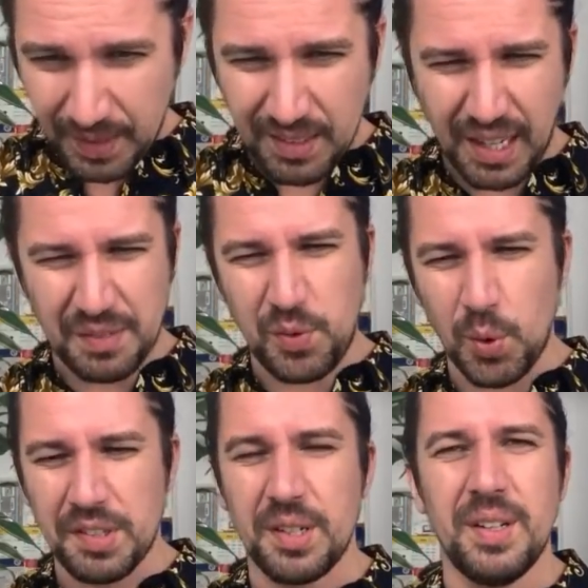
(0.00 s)
That's
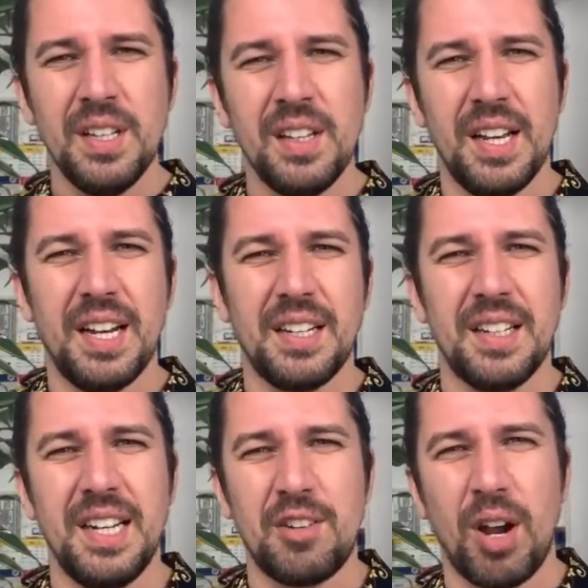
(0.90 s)
4-2. And then
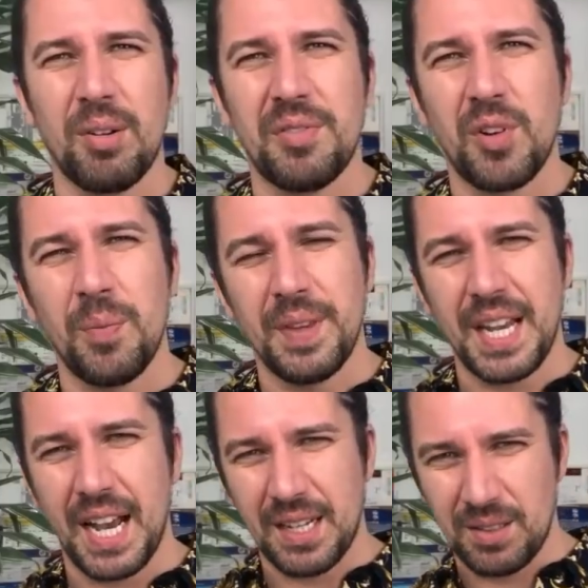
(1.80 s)
Lee Gregory from the
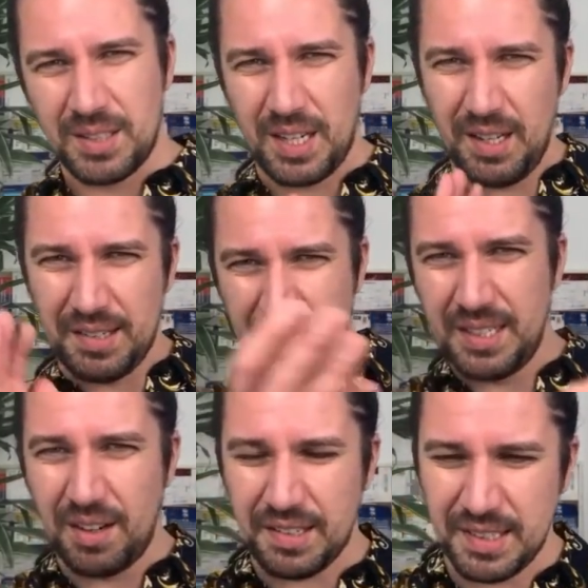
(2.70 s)
angle curls it in
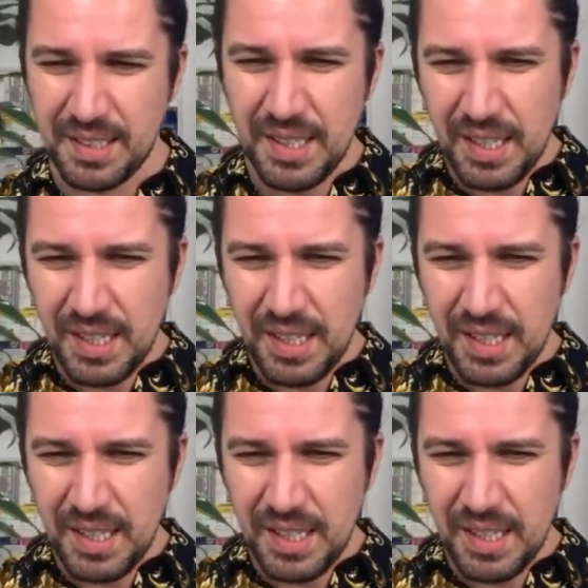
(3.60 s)
nicely